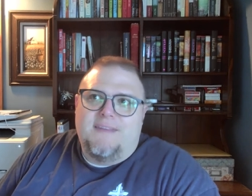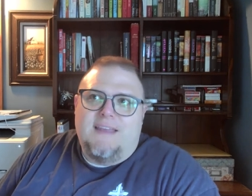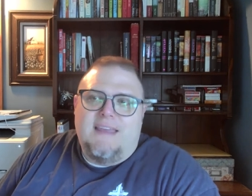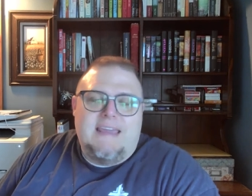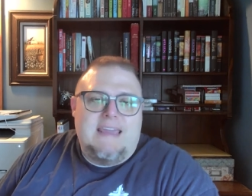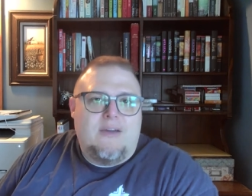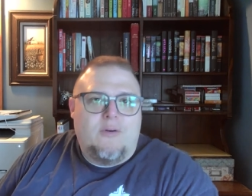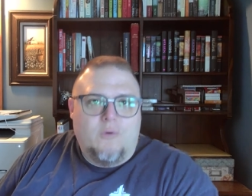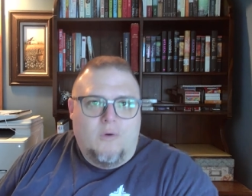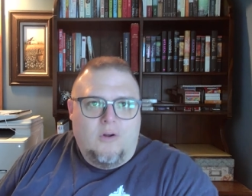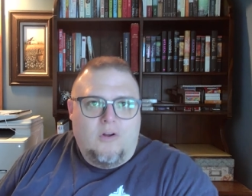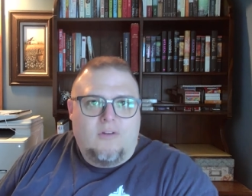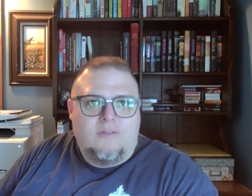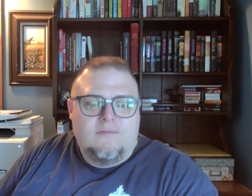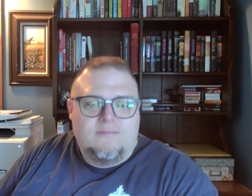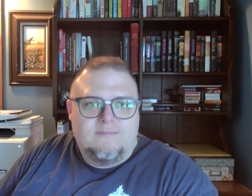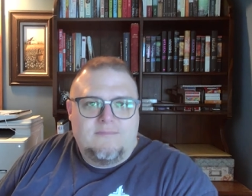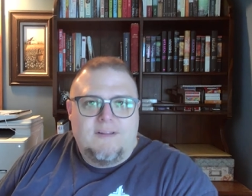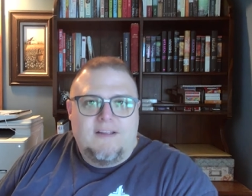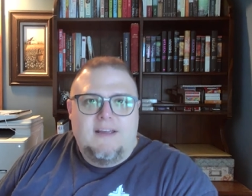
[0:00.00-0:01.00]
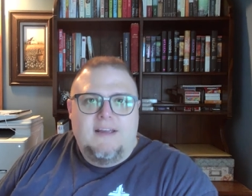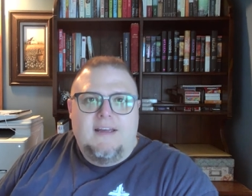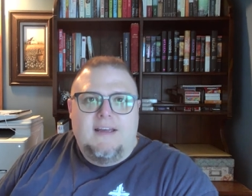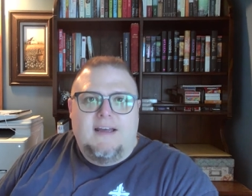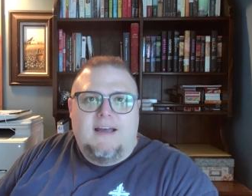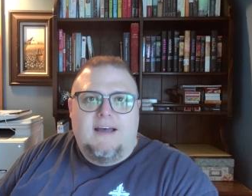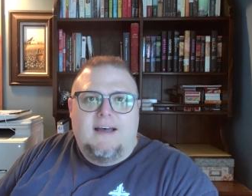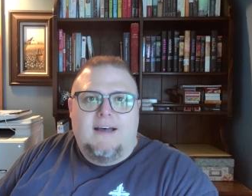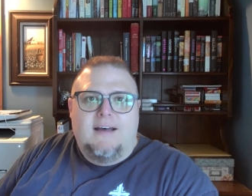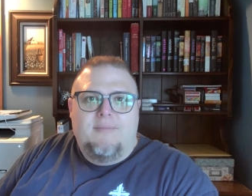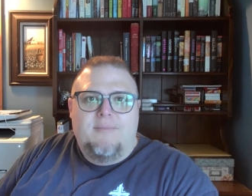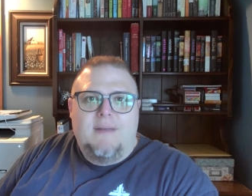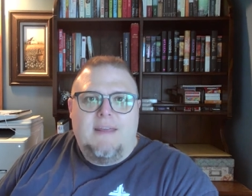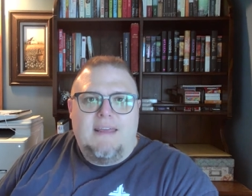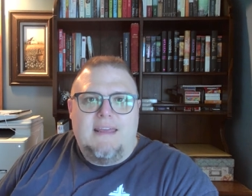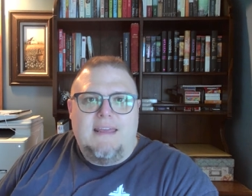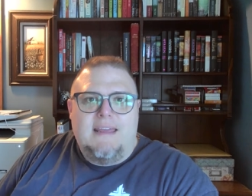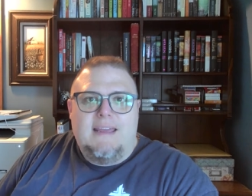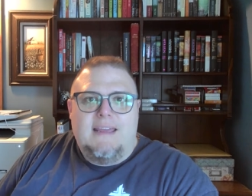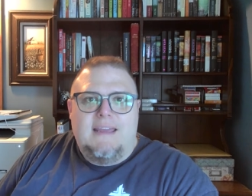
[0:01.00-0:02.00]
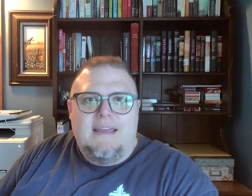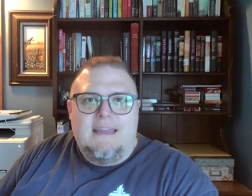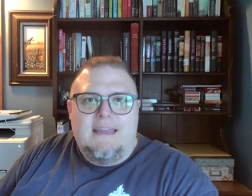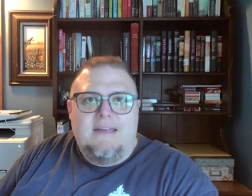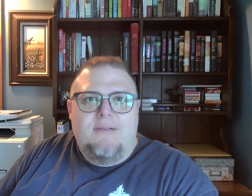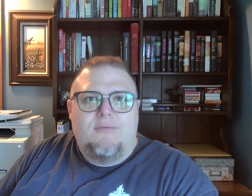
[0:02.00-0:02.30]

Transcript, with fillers: equal um, he he